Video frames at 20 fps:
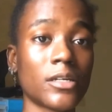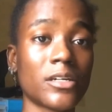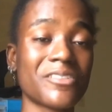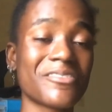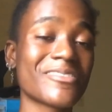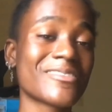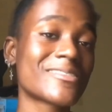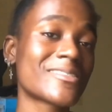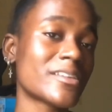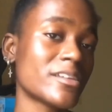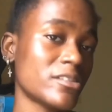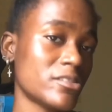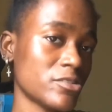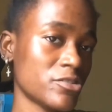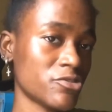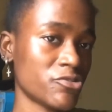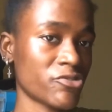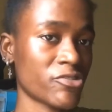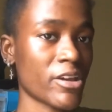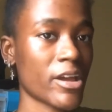her skin
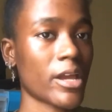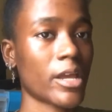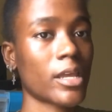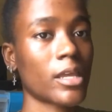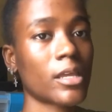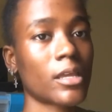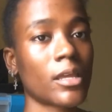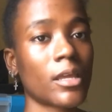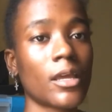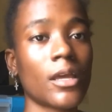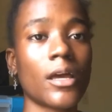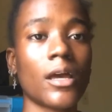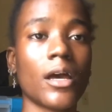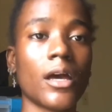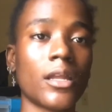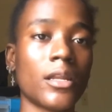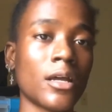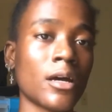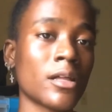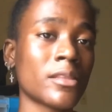are dry
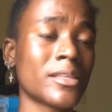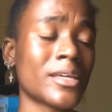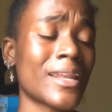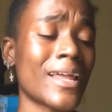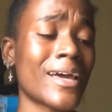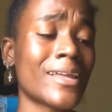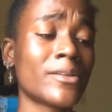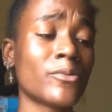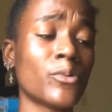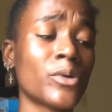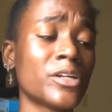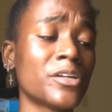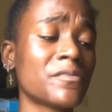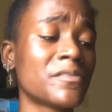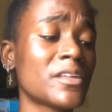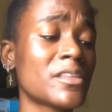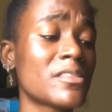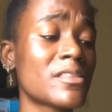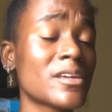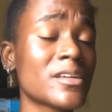and all that. And one of
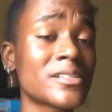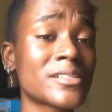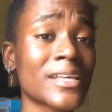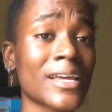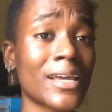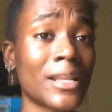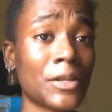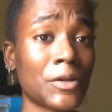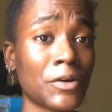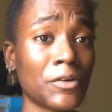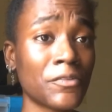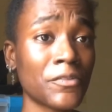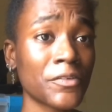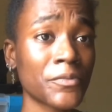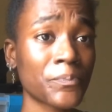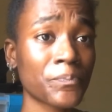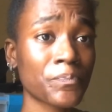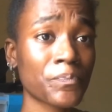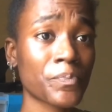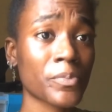the things I love,
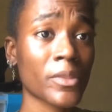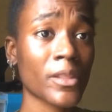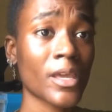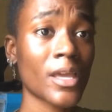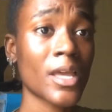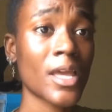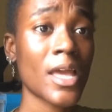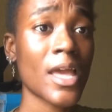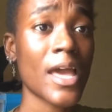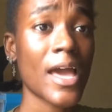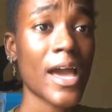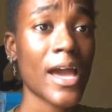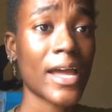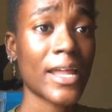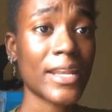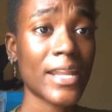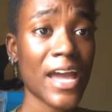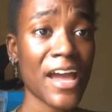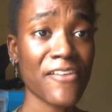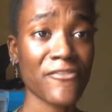
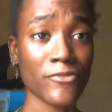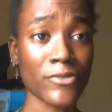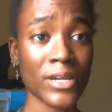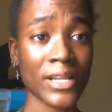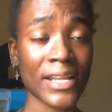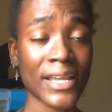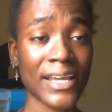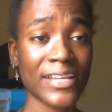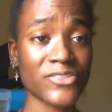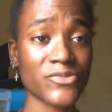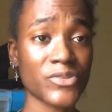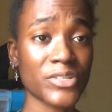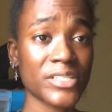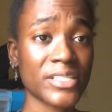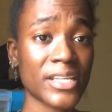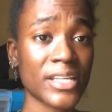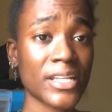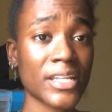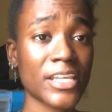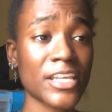and I've realized
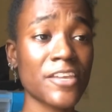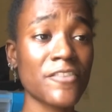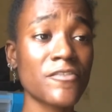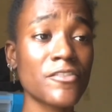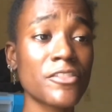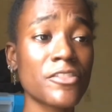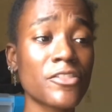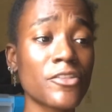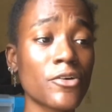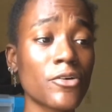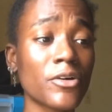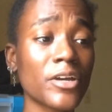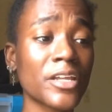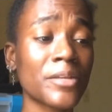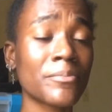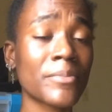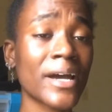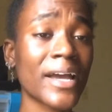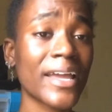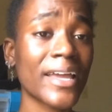recently, even though
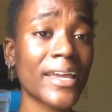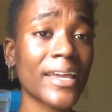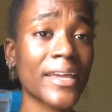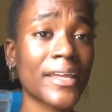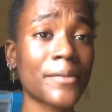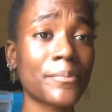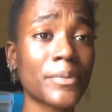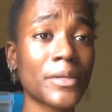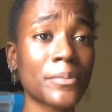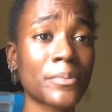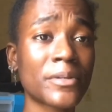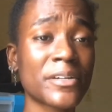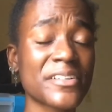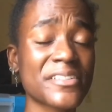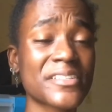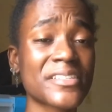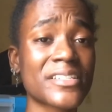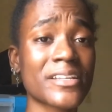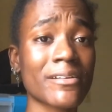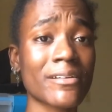in my head people
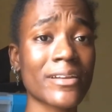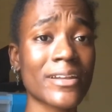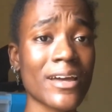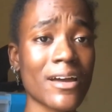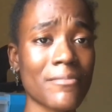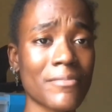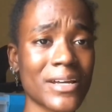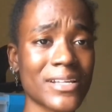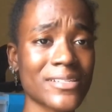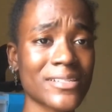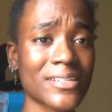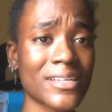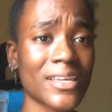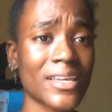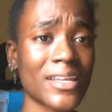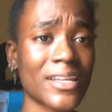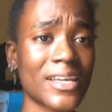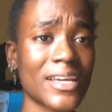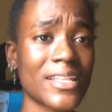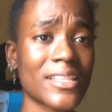are staring at my
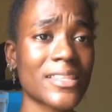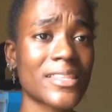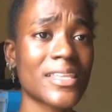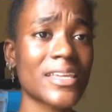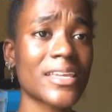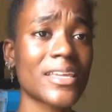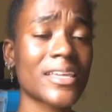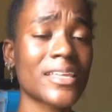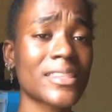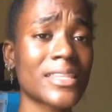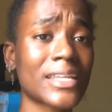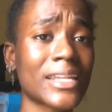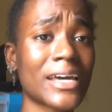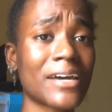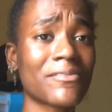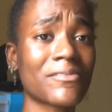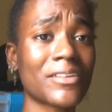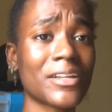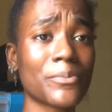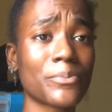skin and thinking that I
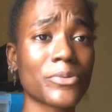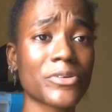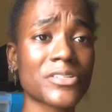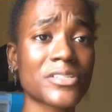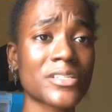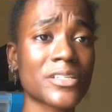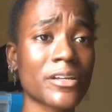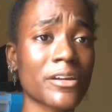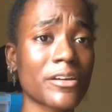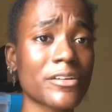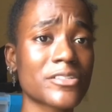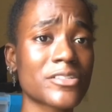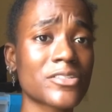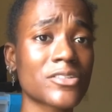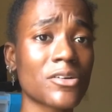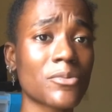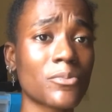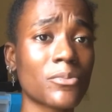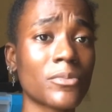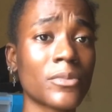have leprosy or
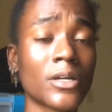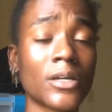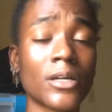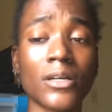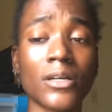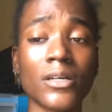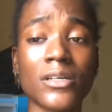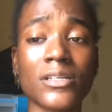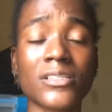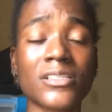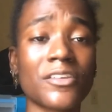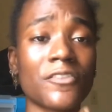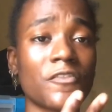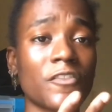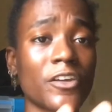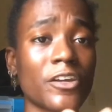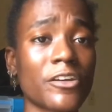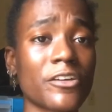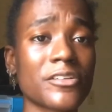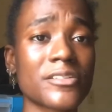some
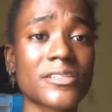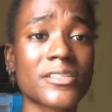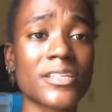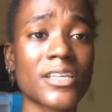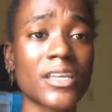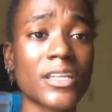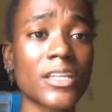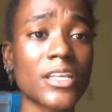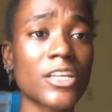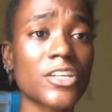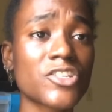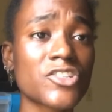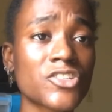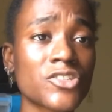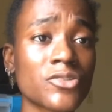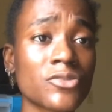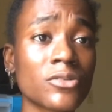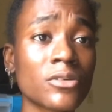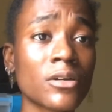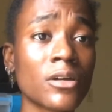severe skin
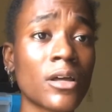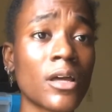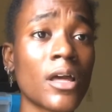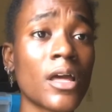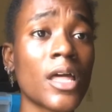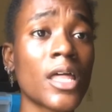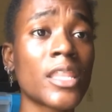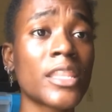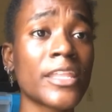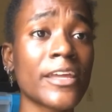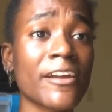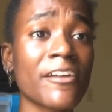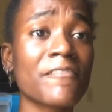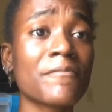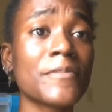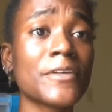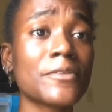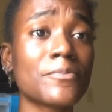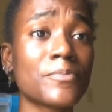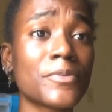issue, there
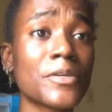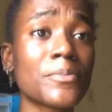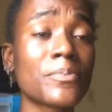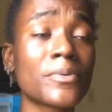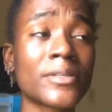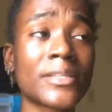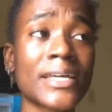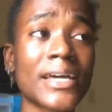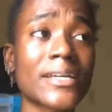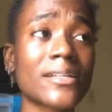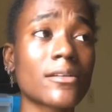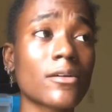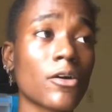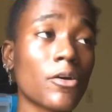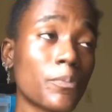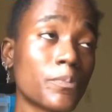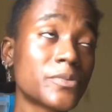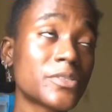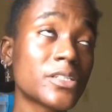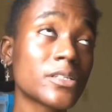have been people that
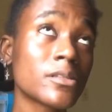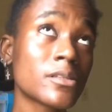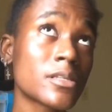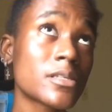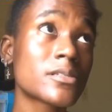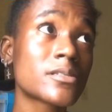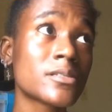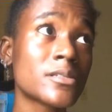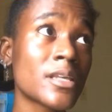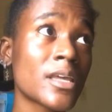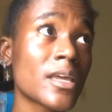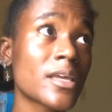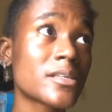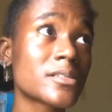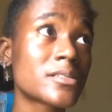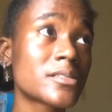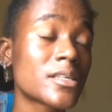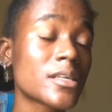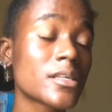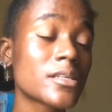up till this day
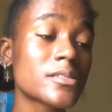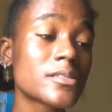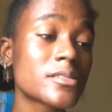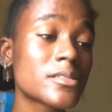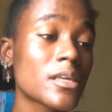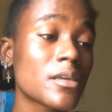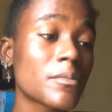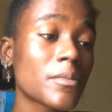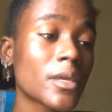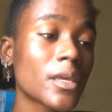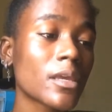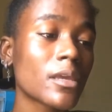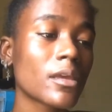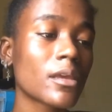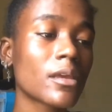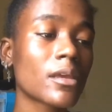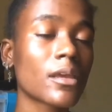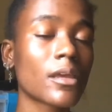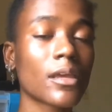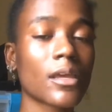still see
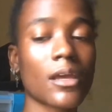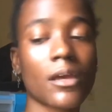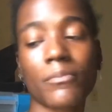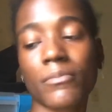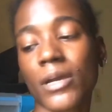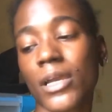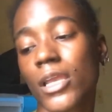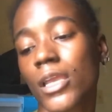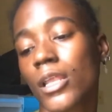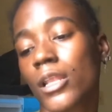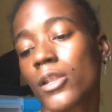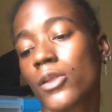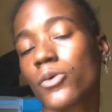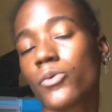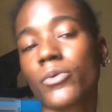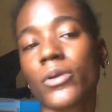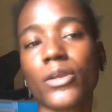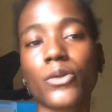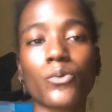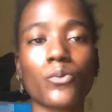me and my
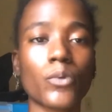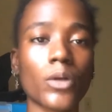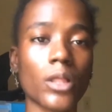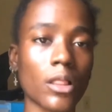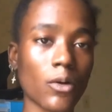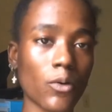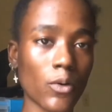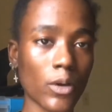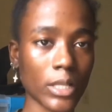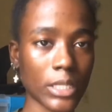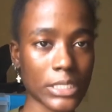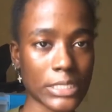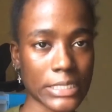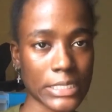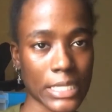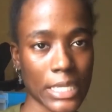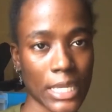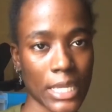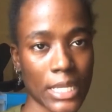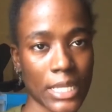glowing, well-oiled
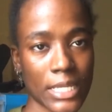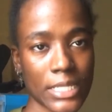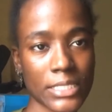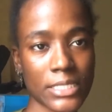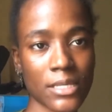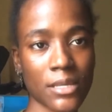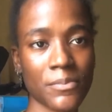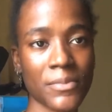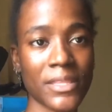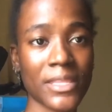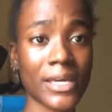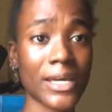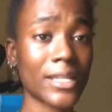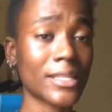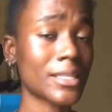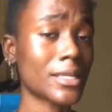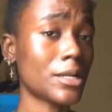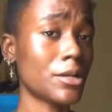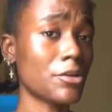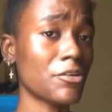skin and tell me
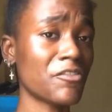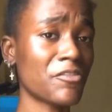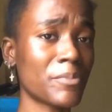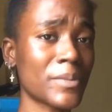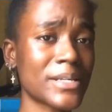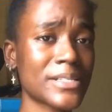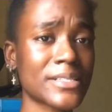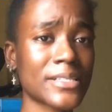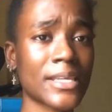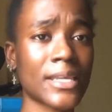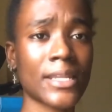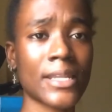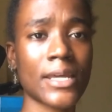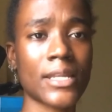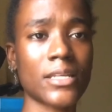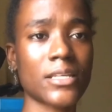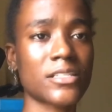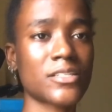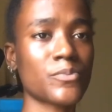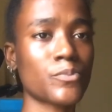that they love my skin
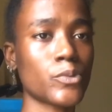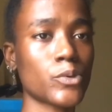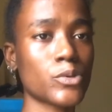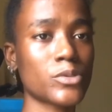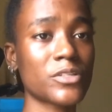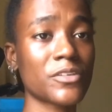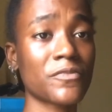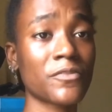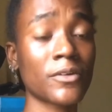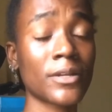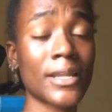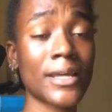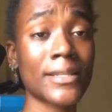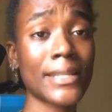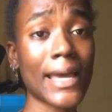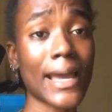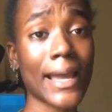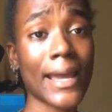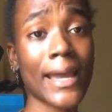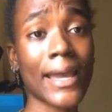and it's beautiful.
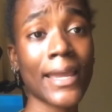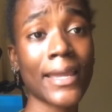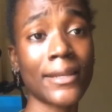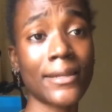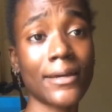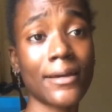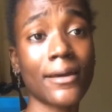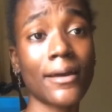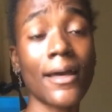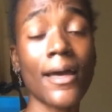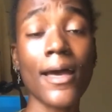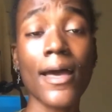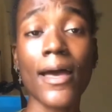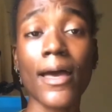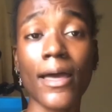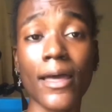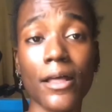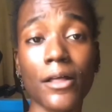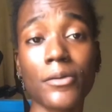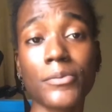And that kind of
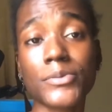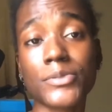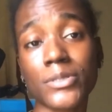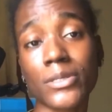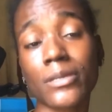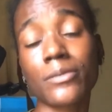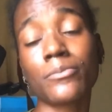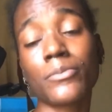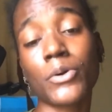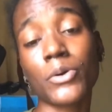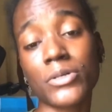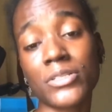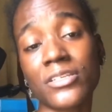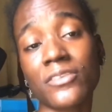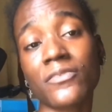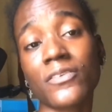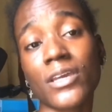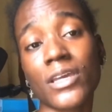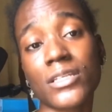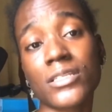helps with
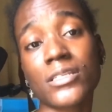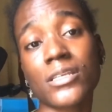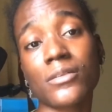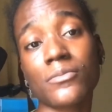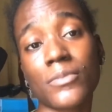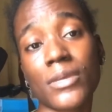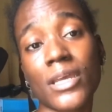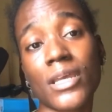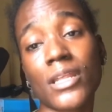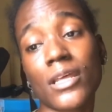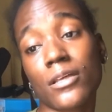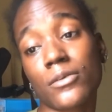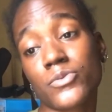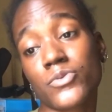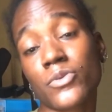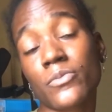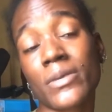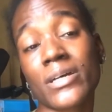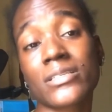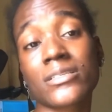motivating me and
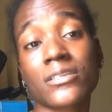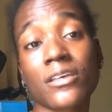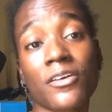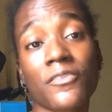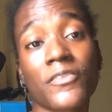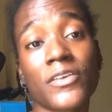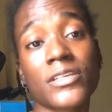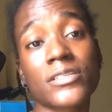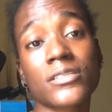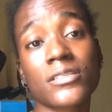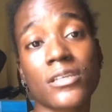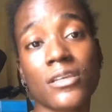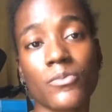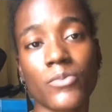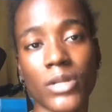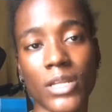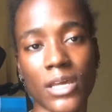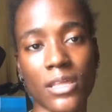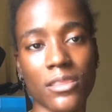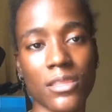helps with my
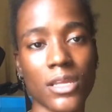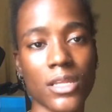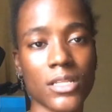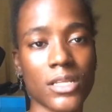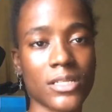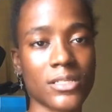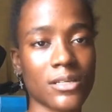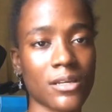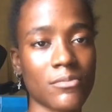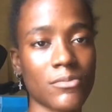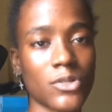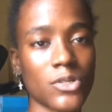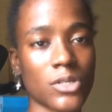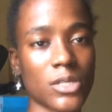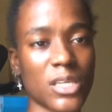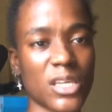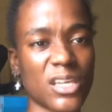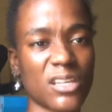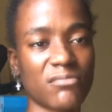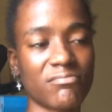self-esteem when I think that I'm
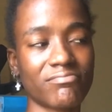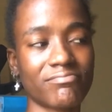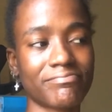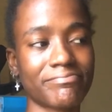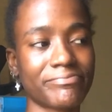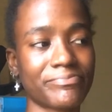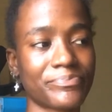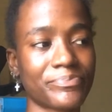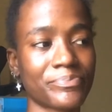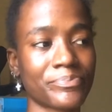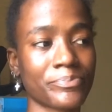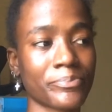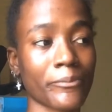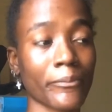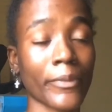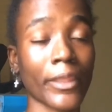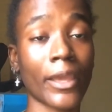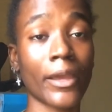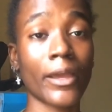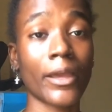looking
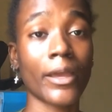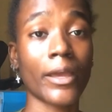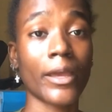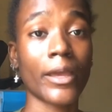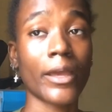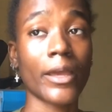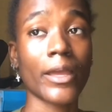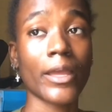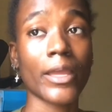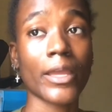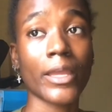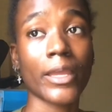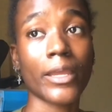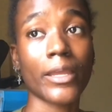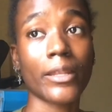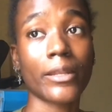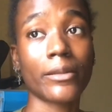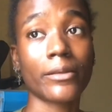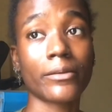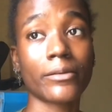
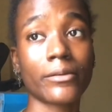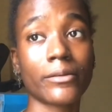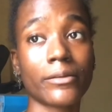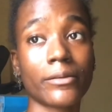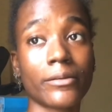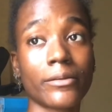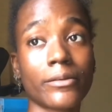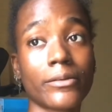in